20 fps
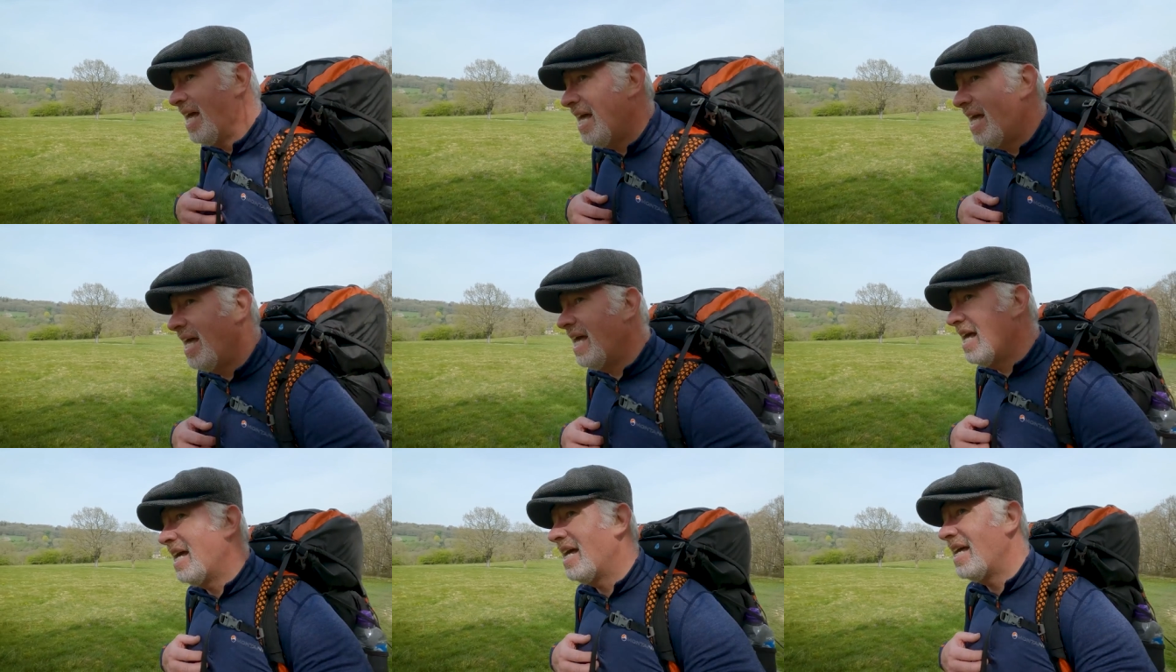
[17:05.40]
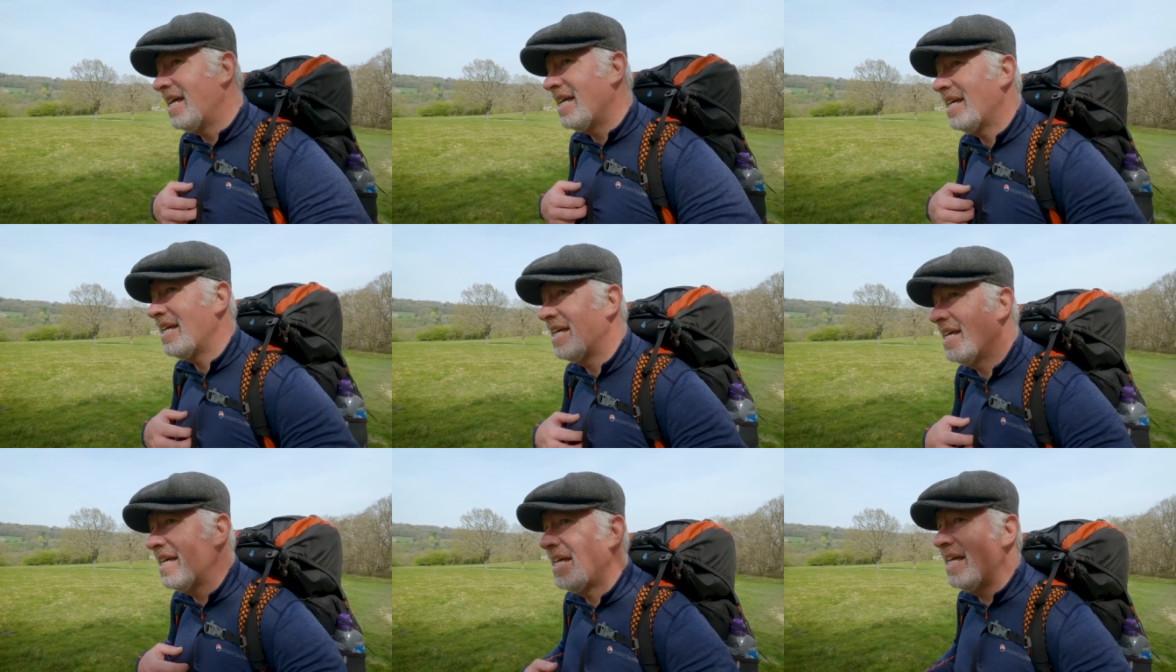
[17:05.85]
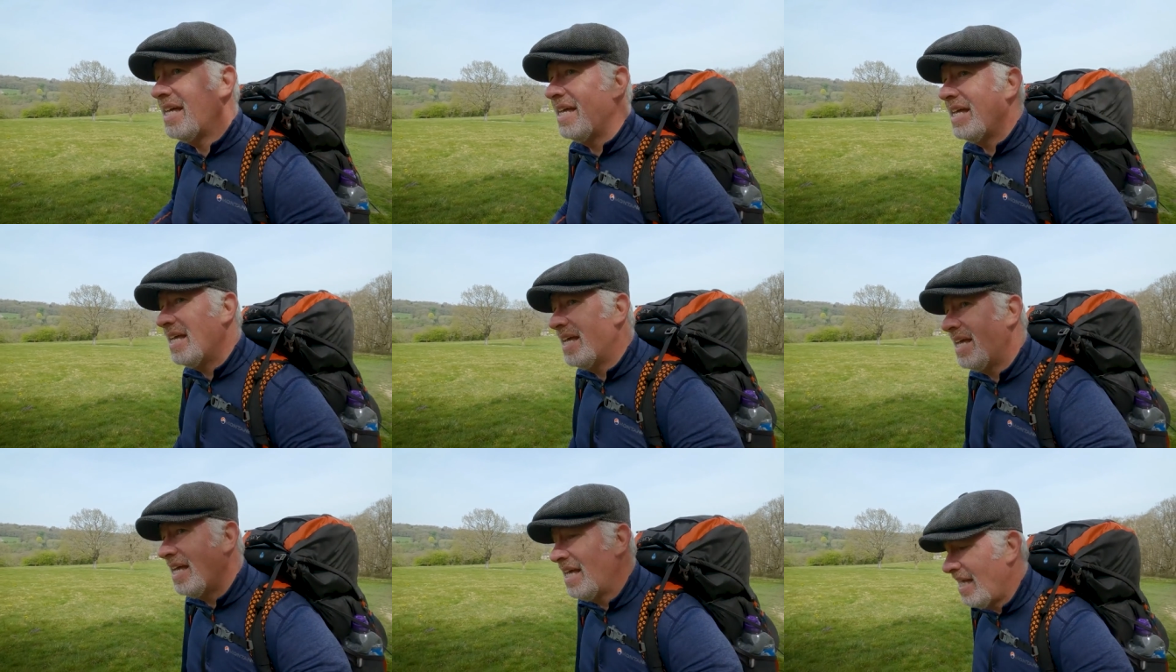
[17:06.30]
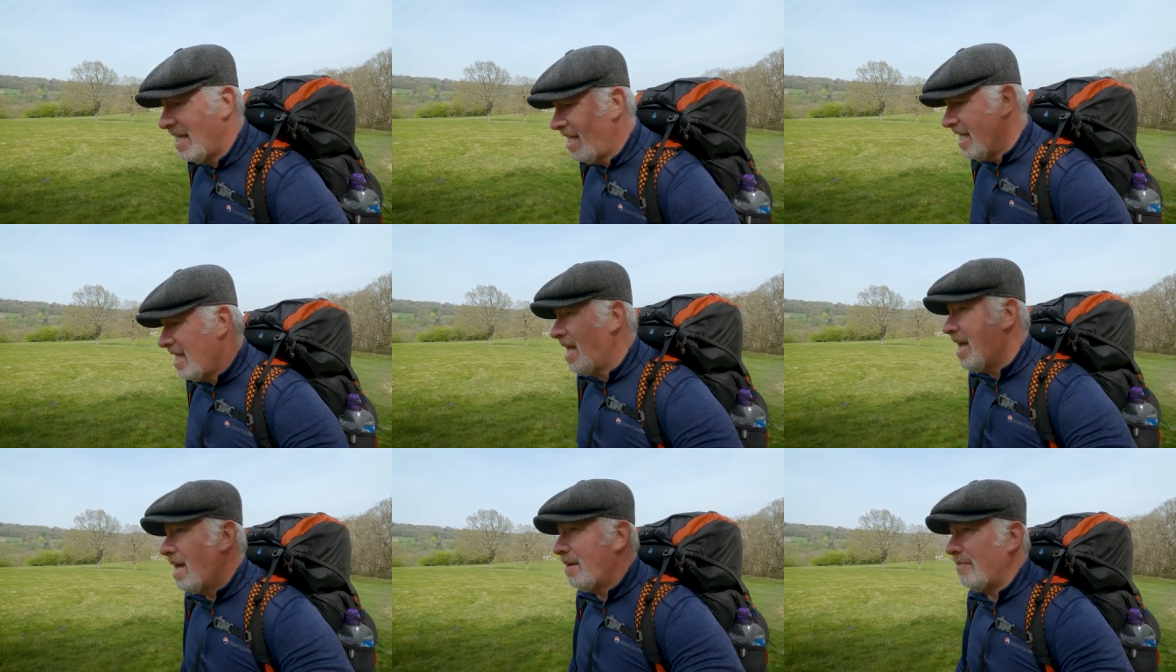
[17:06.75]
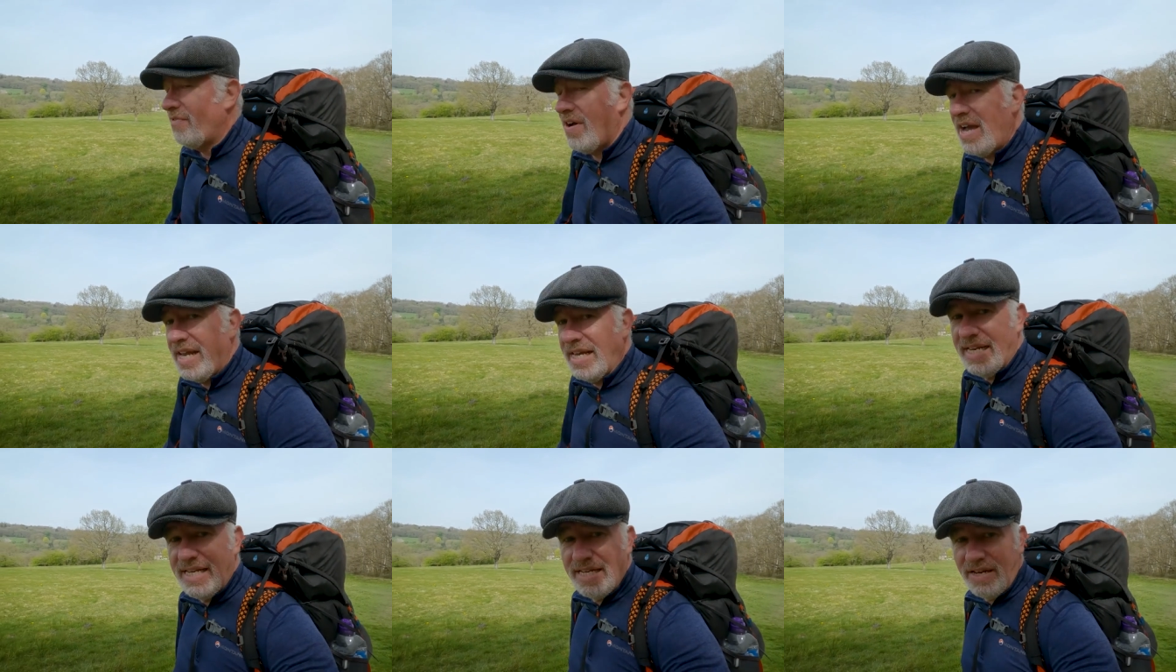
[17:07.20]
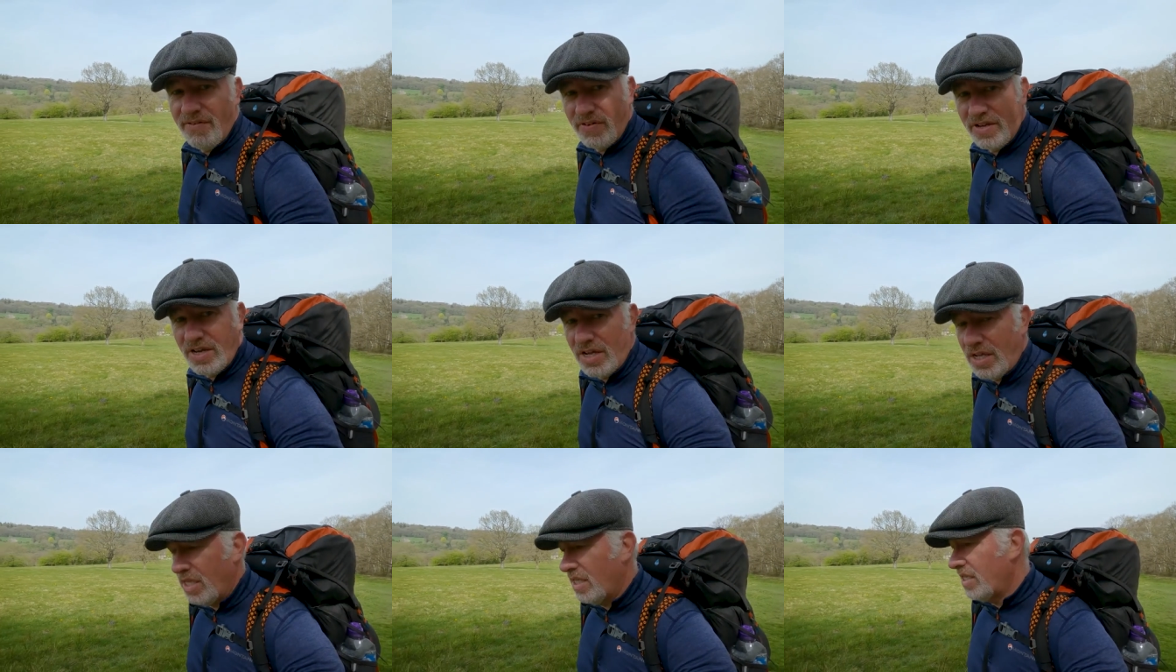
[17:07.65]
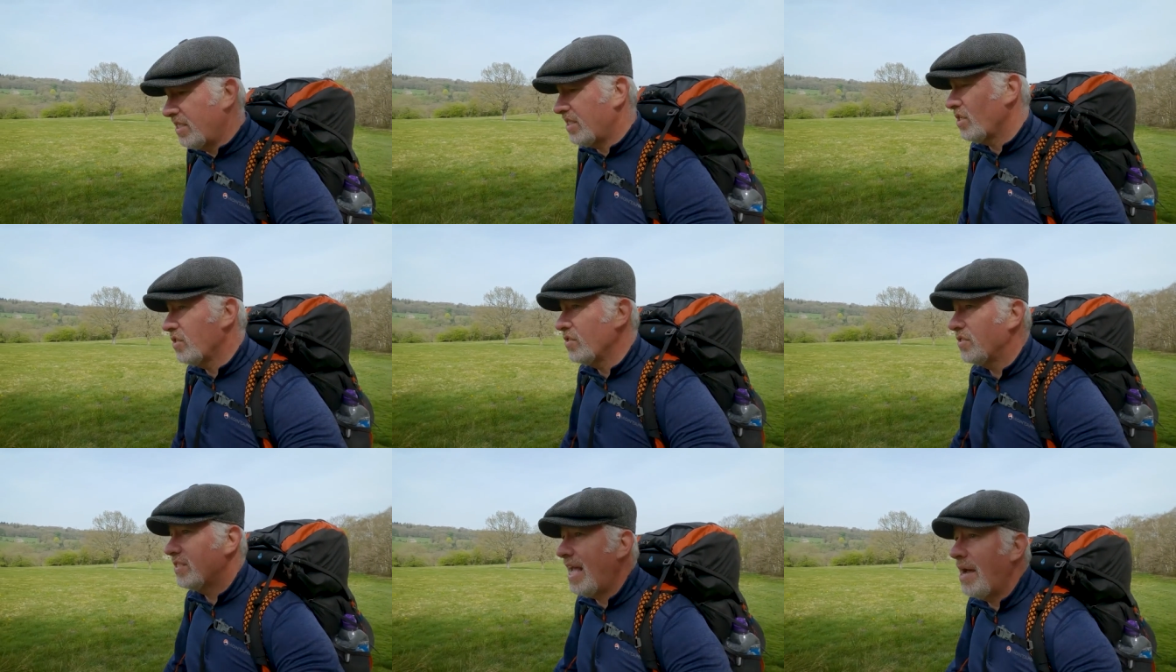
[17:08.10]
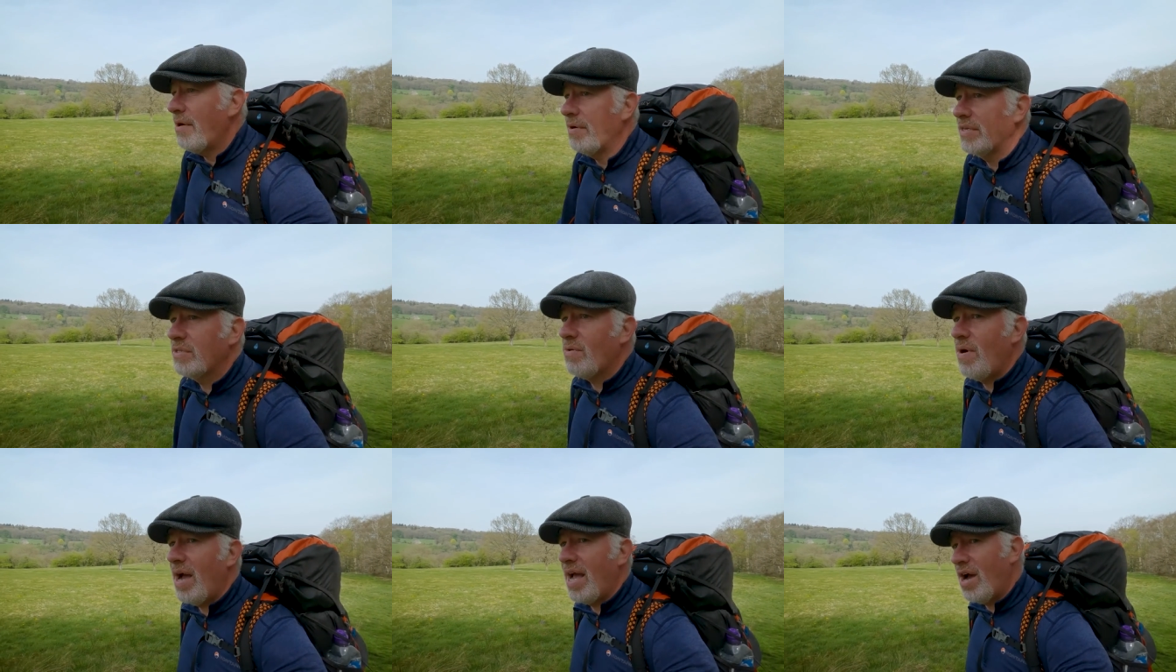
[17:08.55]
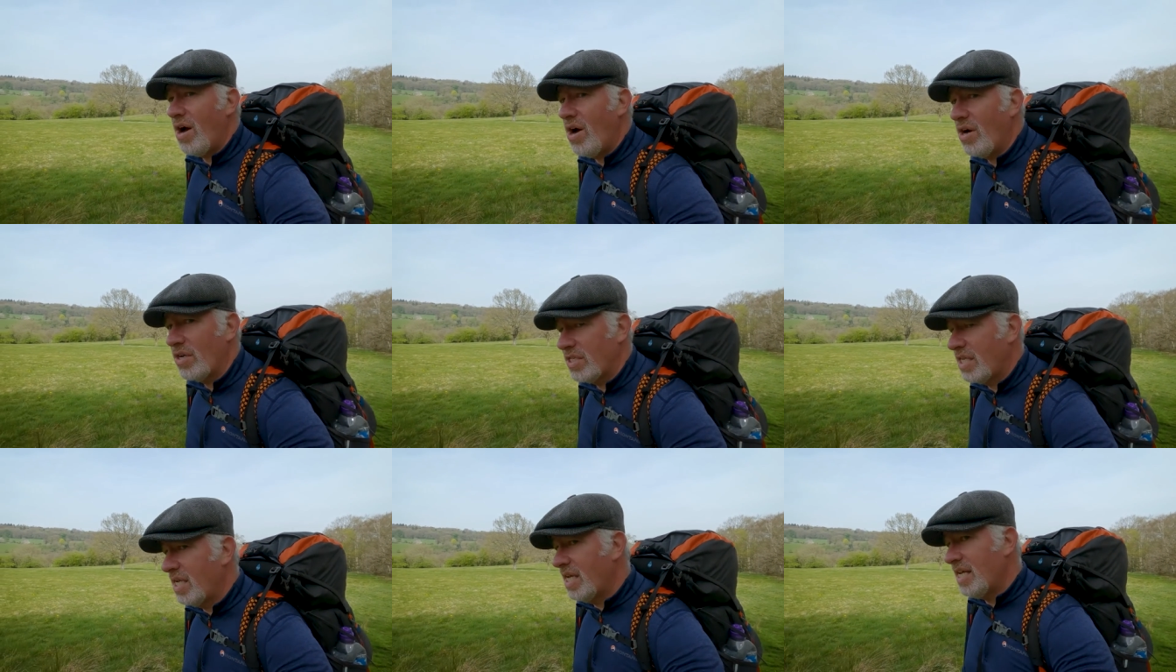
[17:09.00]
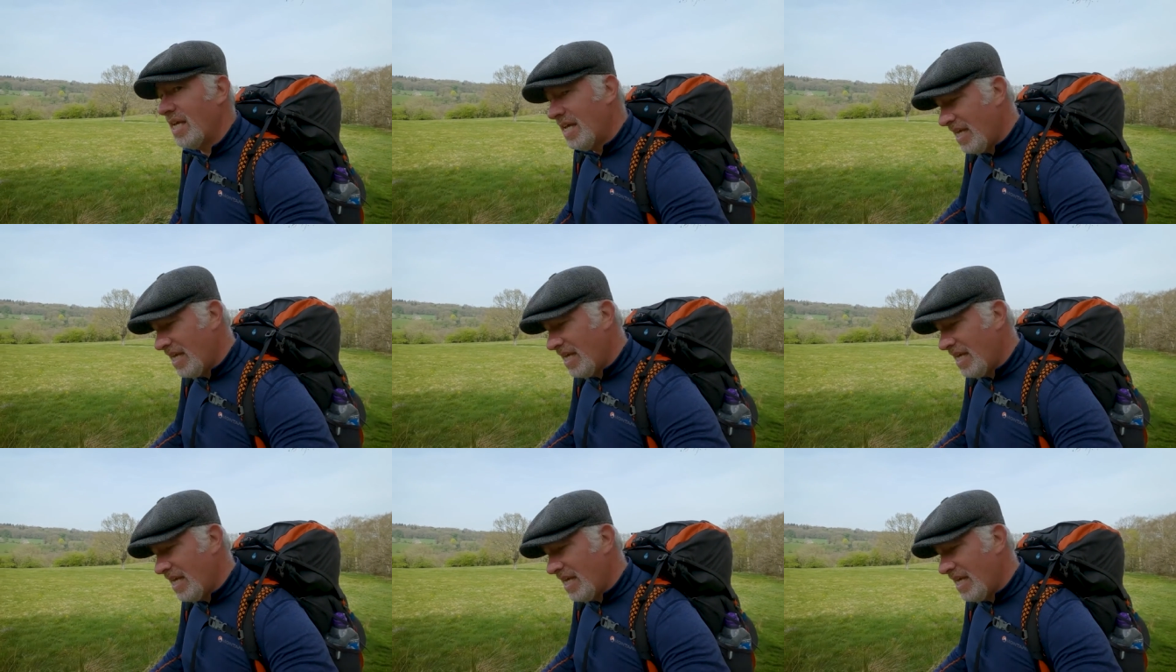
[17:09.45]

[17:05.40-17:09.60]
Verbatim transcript: Uh, I'm finding it difficult, the sun's out, it's quite hot.